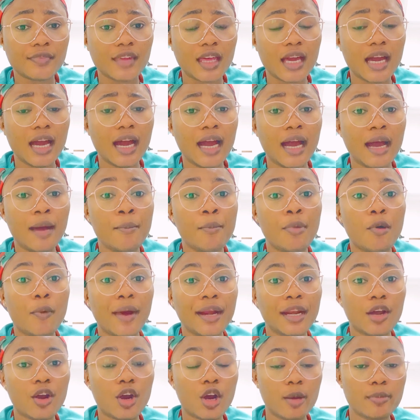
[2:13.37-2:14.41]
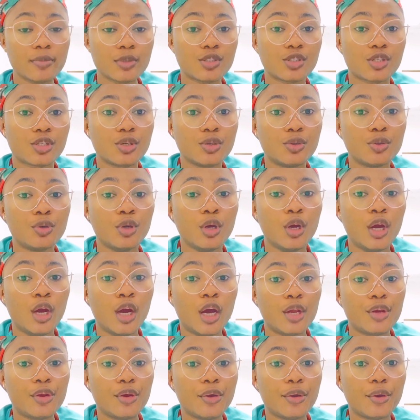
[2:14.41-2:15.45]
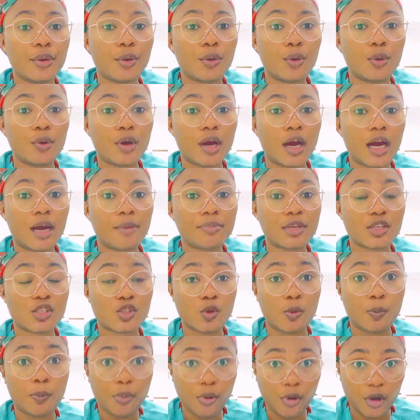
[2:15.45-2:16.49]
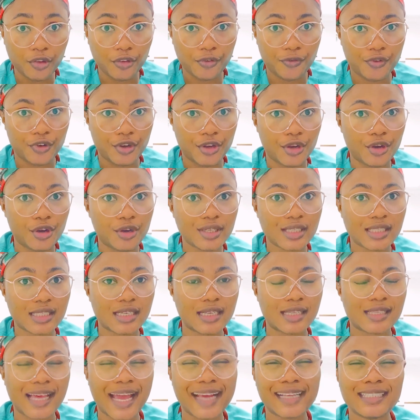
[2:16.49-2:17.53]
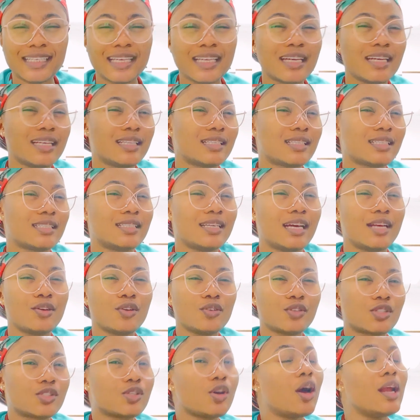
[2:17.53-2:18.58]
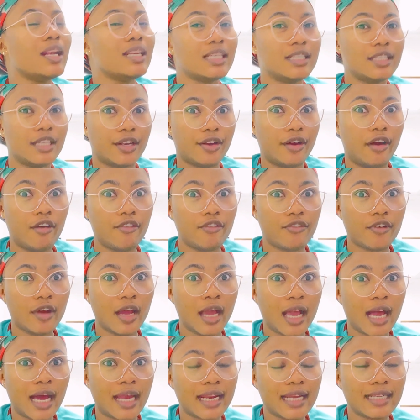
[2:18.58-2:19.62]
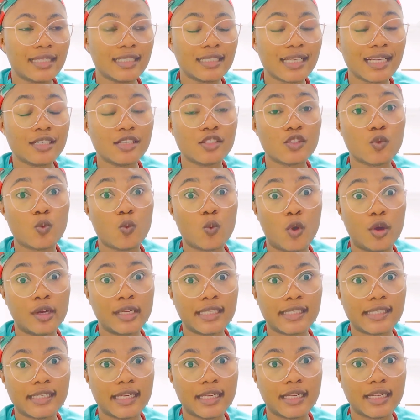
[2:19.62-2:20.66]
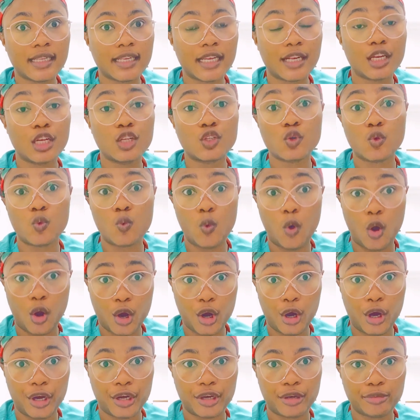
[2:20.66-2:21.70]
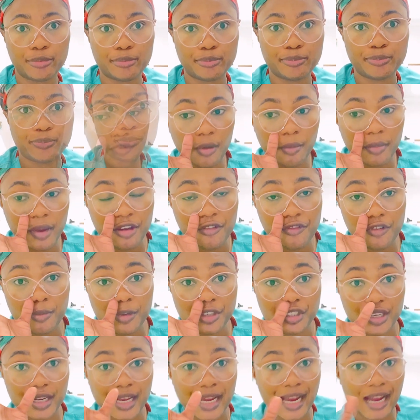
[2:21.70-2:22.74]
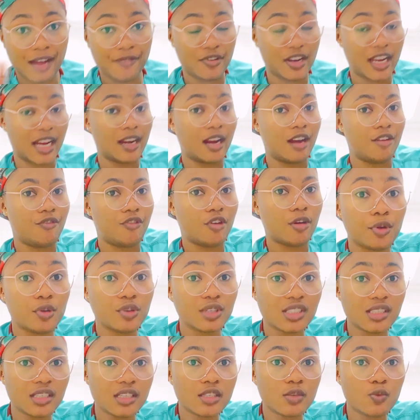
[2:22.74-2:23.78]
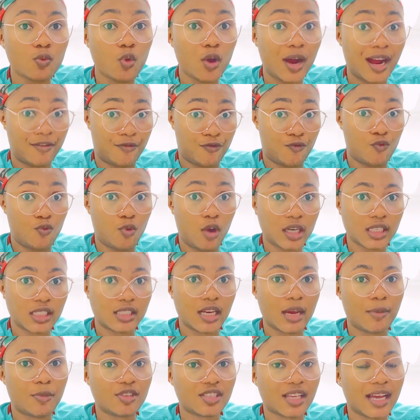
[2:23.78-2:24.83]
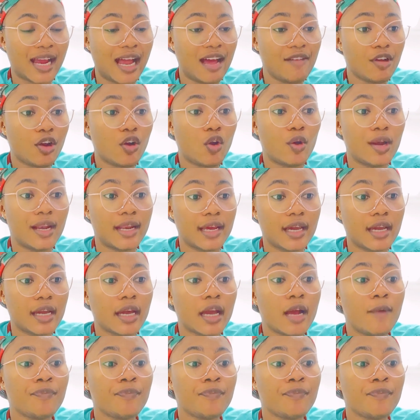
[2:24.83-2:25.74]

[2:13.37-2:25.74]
but when it comes to the support for nurses, I think they're not solid enough, and I think that is one thing they need to work on. From information that I've gathered from nurses who have worked there, because I have a colleague